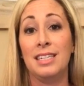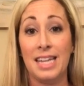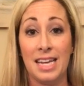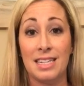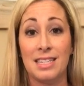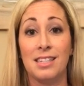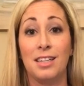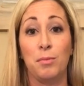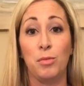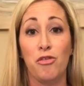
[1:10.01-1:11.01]
dance,
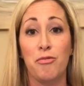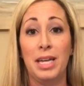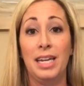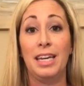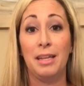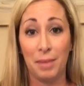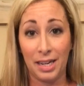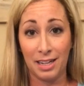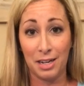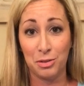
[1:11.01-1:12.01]
and movement in my
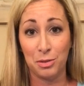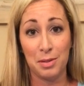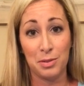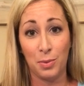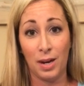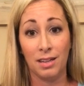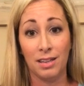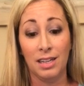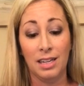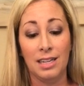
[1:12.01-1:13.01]
classroom as well.